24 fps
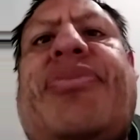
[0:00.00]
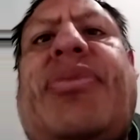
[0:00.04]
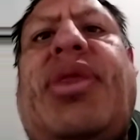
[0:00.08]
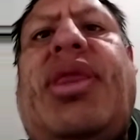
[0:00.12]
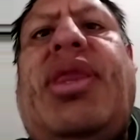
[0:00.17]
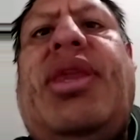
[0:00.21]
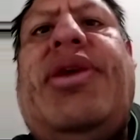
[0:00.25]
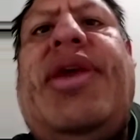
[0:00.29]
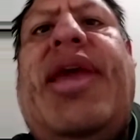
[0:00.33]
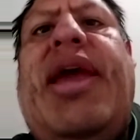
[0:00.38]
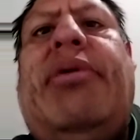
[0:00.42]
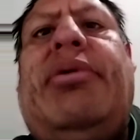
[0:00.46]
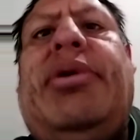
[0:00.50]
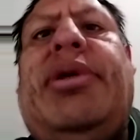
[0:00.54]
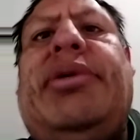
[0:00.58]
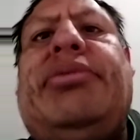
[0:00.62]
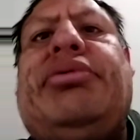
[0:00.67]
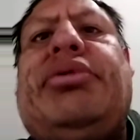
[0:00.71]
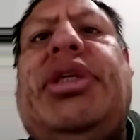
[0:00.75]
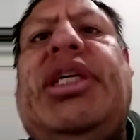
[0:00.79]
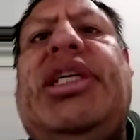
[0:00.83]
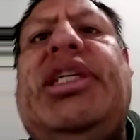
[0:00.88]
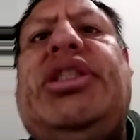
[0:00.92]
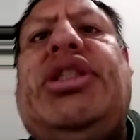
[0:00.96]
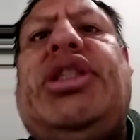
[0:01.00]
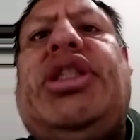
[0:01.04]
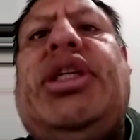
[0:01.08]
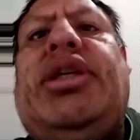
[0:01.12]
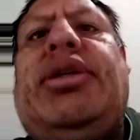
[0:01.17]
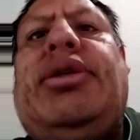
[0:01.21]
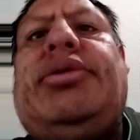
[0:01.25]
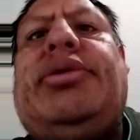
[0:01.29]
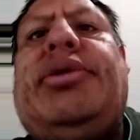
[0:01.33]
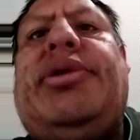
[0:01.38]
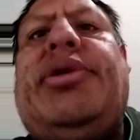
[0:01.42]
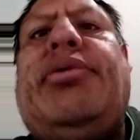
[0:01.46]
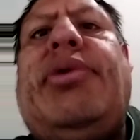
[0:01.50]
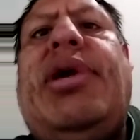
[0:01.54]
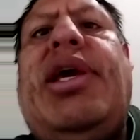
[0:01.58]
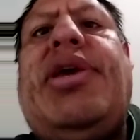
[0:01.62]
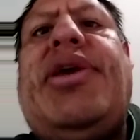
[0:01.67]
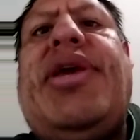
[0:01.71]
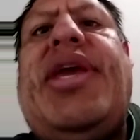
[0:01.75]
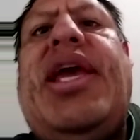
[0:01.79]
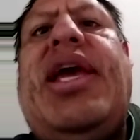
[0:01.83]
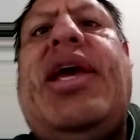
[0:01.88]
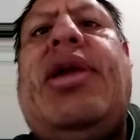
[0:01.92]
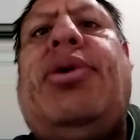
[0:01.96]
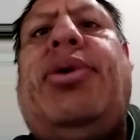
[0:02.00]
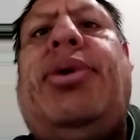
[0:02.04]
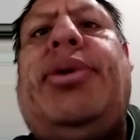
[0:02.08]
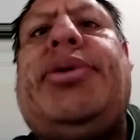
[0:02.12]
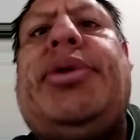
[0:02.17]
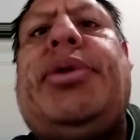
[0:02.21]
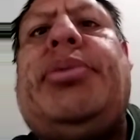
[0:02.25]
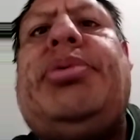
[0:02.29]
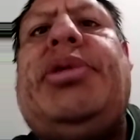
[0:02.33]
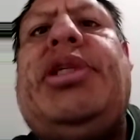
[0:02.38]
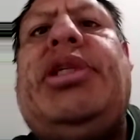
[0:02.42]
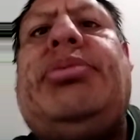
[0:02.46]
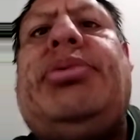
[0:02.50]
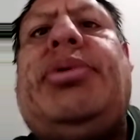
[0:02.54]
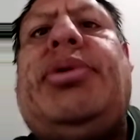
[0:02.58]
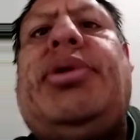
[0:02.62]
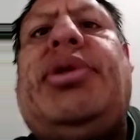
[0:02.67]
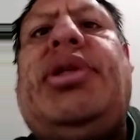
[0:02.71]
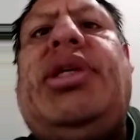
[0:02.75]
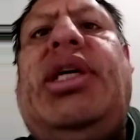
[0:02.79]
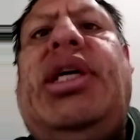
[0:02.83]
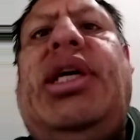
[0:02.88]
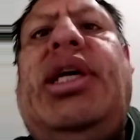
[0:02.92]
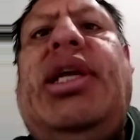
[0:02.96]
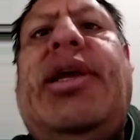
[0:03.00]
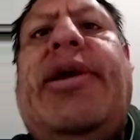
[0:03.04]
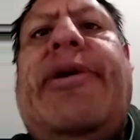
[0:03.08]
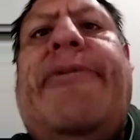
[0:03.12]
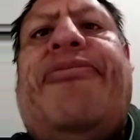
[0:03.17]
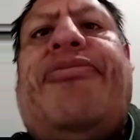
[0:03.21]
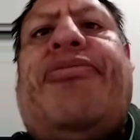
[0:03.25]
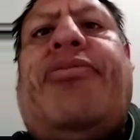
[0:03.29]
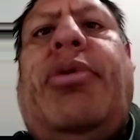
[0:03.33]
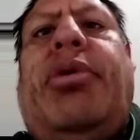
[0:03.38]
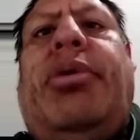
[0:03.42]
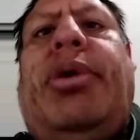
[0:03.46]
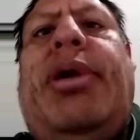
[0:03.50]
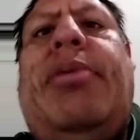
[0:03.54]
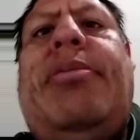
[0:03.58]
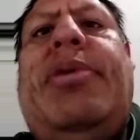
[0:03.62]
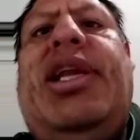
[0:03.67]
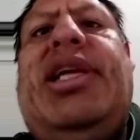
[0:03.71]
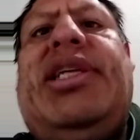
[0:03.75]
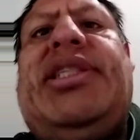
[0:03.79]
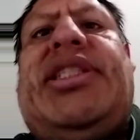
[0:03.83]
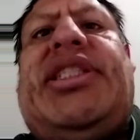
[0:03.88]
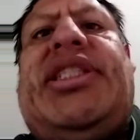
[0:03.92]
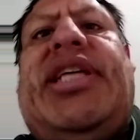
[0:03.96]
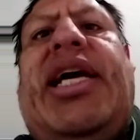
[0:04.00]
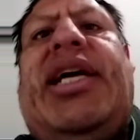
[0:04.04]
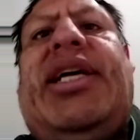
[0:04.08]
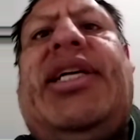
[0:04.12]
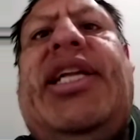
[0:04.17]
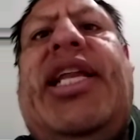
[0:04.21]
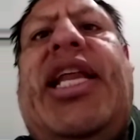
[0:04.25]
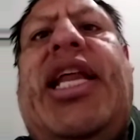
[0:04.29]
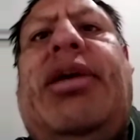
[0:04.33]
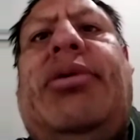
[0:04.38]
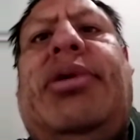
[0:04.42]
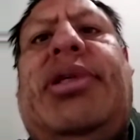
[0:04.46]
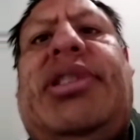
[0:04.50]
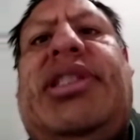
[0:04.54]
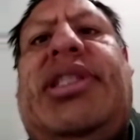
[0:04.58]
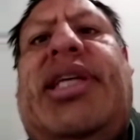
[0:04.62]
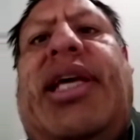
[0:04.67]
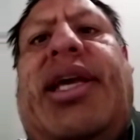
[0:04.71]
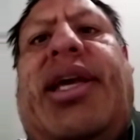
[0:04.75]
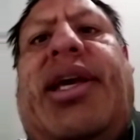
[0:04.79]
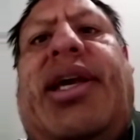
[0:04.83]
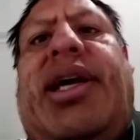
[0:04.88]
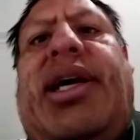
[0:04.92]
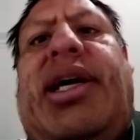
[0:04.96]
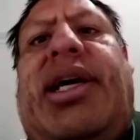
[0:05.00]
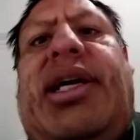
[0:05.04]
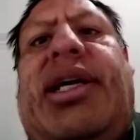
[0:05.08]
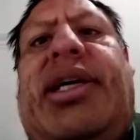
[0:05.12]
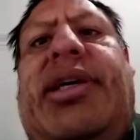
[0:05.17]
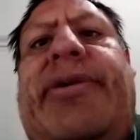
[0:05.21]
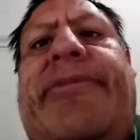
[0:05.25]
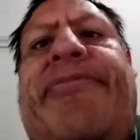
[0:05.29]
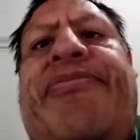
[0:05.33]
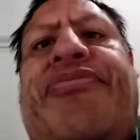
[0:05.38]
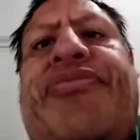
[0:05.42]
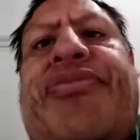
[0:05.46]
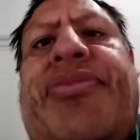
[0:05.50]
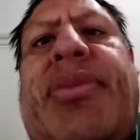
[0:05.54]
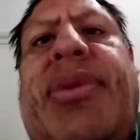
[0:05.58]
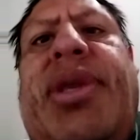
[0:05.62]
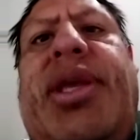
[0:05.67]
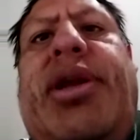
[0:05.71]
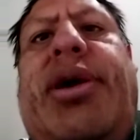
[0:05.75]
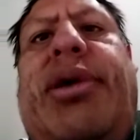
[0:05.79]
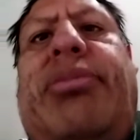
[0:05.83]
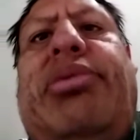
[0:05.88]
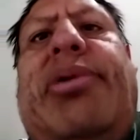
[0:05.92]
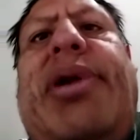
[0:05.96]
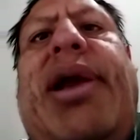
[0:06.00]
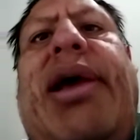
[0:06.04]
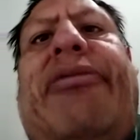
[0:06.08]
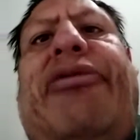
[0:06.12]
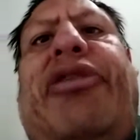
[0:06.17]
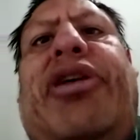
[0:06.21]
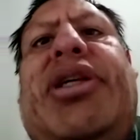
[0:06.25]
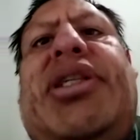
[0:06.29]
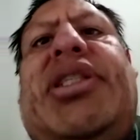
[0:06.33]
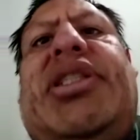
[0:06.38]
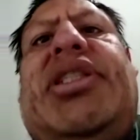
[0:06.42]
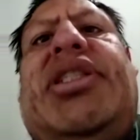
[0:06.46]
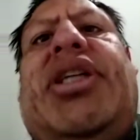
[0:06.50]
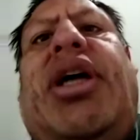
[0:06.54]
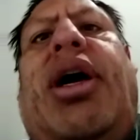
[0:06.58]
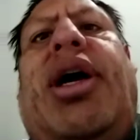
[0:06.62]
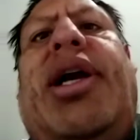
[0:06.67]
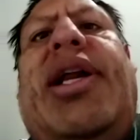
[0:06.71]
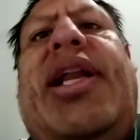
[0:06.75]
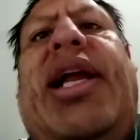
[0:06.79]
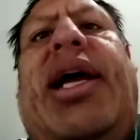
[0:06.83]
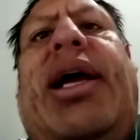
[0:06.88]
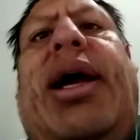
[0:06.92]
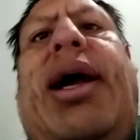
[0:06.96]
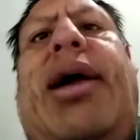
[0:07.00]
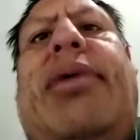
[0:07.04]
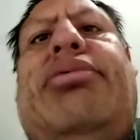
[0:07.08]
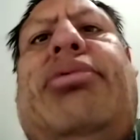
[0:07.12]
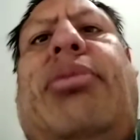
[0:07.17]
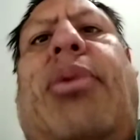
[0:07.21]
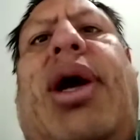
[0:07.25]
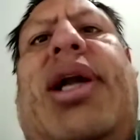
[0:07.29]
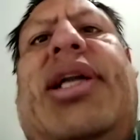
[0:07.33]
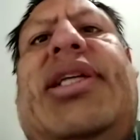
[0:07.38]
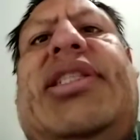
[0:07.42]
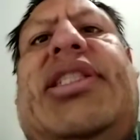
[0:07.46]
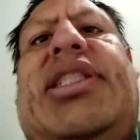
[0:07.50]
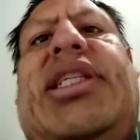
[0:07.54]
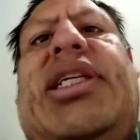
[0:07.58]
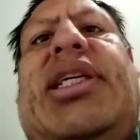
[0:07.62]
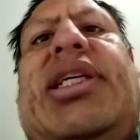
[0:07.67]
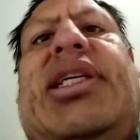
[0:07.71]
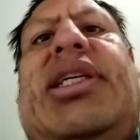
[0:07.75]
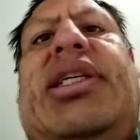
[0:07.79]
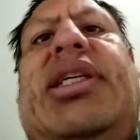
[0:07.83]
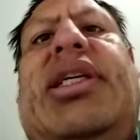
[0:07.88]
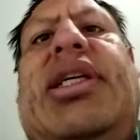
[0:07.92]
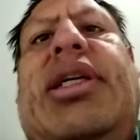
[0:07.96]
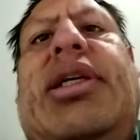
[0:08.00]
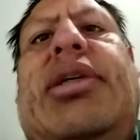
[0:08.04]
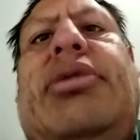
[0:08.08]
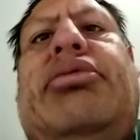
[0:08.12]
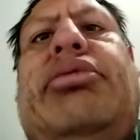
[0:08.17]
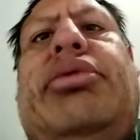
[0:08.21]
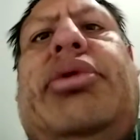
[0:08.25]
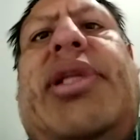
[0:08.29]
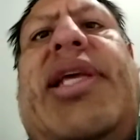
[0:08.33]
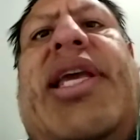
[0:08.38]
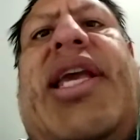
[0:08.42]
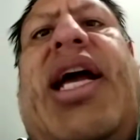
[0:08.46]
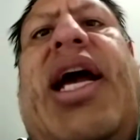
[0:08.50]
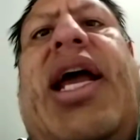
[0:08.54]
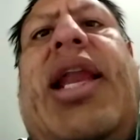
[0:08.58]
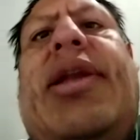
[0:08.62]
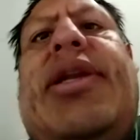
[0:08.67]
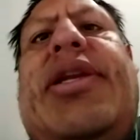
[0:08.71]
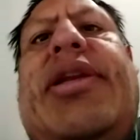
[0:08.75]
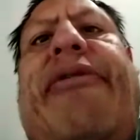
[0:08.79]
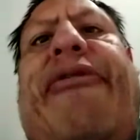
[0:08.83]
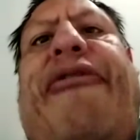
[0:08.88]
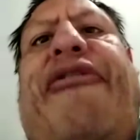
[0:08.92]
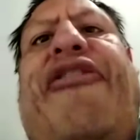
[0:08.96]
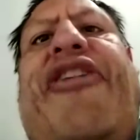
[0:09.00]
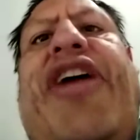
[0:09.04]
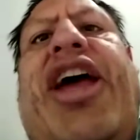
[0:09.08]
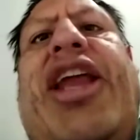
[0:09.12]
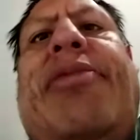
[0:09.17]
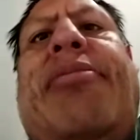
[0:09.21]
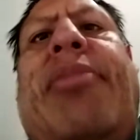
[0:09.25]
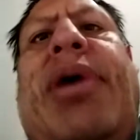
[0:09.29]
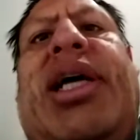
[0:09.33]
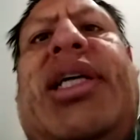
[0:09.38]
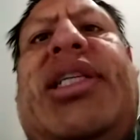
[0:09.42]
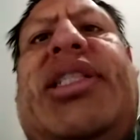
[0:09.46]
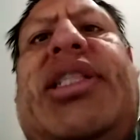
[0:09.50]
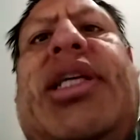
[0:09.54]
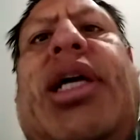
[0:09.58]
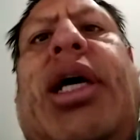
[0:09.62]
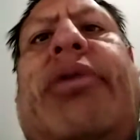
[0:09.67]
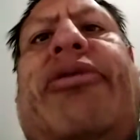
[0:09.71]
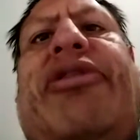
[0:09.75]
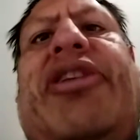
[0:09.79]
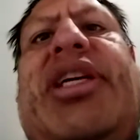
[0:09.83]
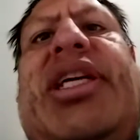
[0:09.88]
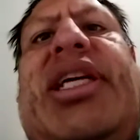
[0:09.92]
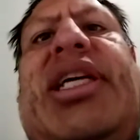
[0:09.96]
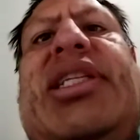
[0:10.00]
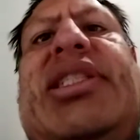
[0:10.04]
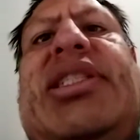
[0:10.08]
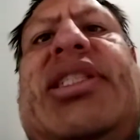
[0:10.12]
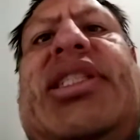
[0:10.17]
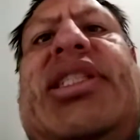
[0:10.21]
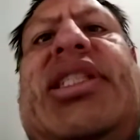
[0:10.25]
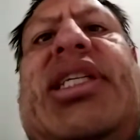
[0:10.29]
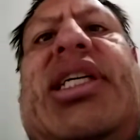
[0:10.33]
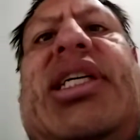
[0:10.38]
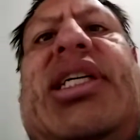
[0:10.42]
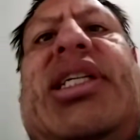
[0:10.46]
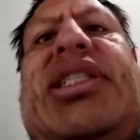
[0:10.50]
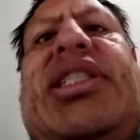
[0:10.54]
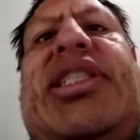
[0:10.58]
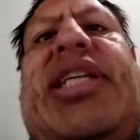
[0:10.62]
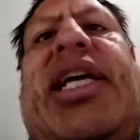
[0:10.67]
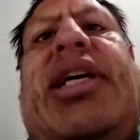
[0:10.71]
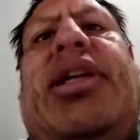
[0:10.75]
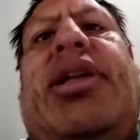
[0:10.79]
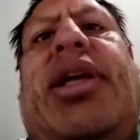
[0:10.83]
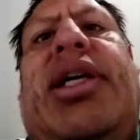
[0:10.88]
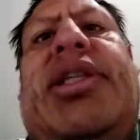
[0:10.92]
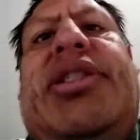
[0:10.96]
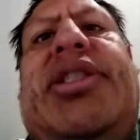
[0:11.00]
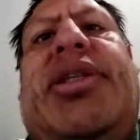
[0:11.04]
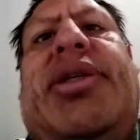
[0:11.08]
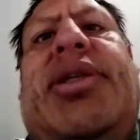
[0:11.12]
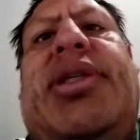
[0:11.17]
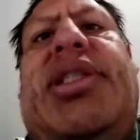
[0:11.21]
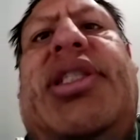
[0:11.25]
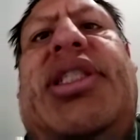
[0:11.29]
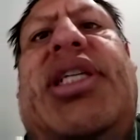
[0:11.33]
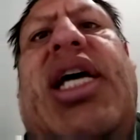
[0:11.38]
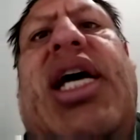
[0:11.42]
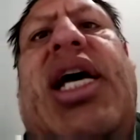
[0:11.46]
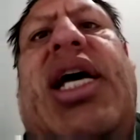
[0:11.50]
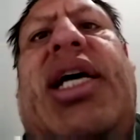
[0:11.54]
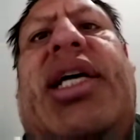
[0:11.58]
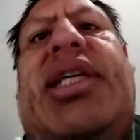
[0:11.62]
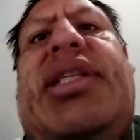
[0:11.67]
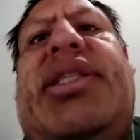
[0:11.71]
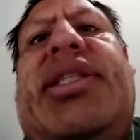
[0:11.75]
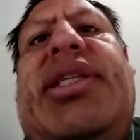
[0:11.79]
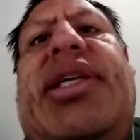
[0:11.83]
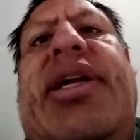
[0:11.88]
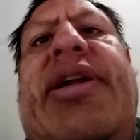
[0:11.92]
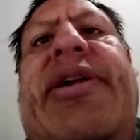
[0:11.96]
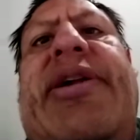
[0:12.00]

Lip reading: You can't really read children the way you can older people. But what I mean in psychodynamics, like, when I first started, I wanted to really kind of defend myself against psychological attacks.